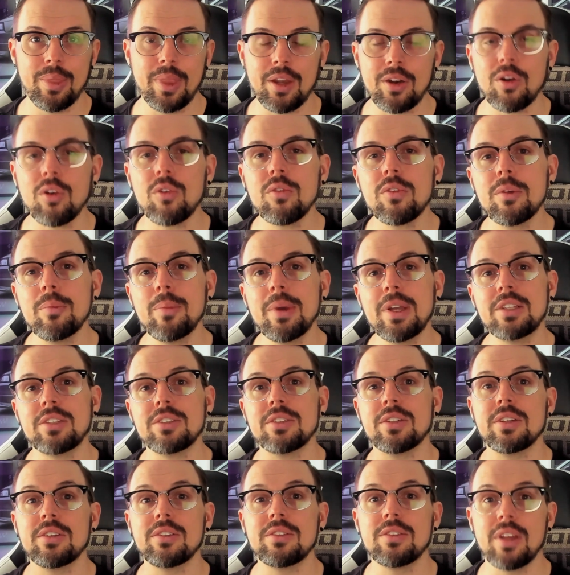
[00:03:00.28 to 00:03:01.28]
that it only made
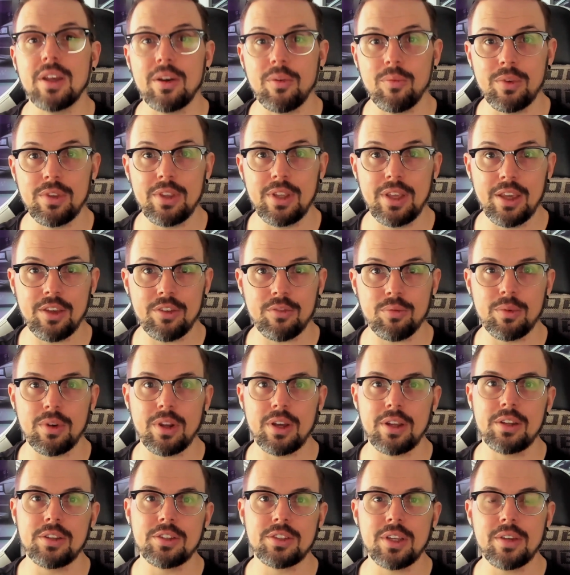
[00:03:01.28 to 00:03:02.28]
sense that when the
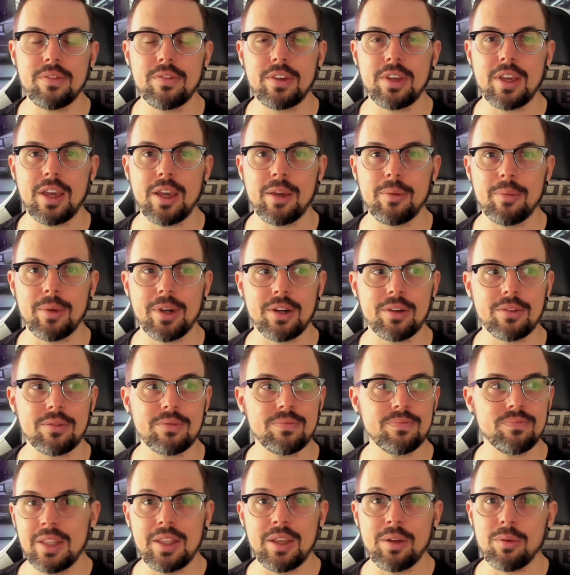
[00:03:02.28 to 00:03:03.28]
S197 came
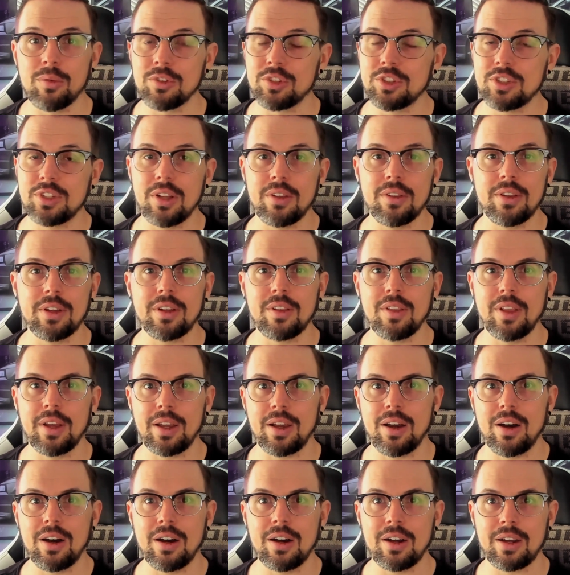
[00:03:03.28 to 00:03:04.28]
out, they were selling
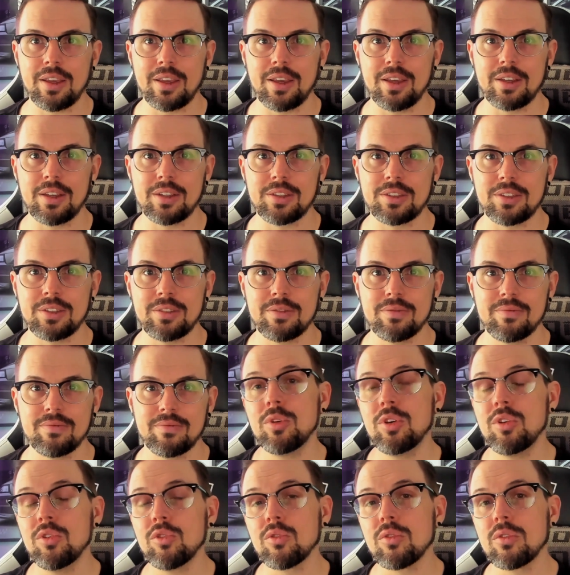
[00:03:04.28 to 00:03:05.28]
like hotcakes.
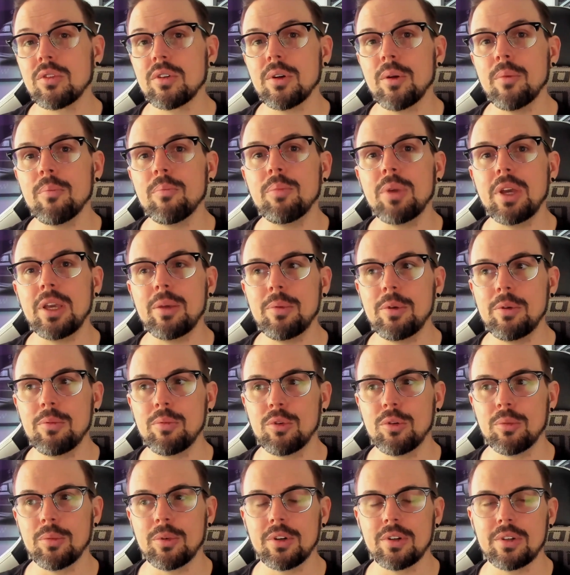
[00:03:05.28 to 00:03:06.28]
Pure baby
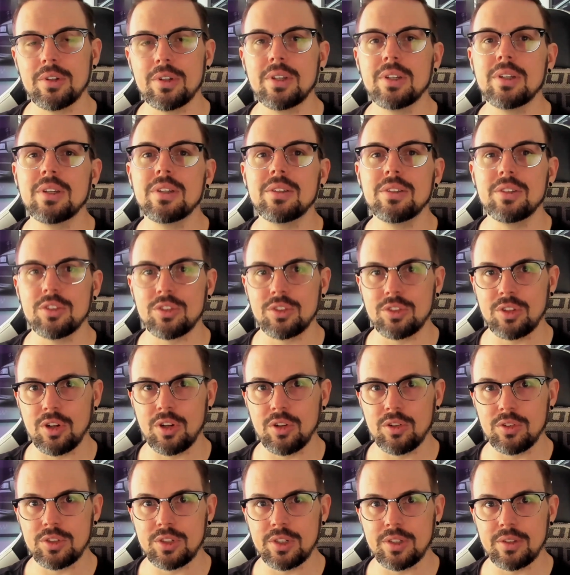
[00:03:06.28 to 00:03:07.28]
boomer
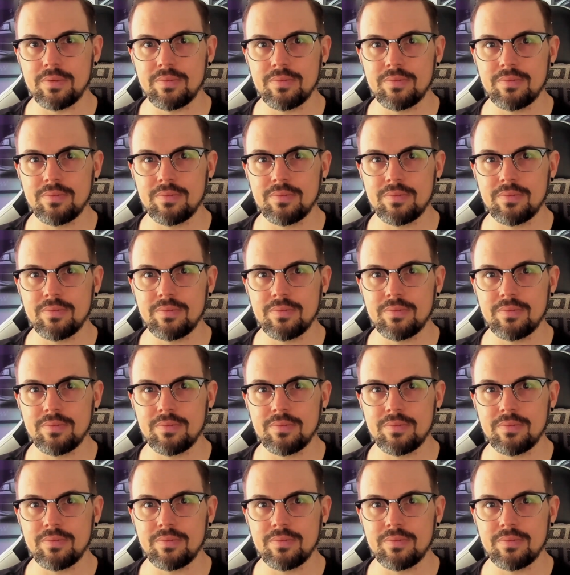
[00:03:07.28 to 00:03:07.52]
nostalgia.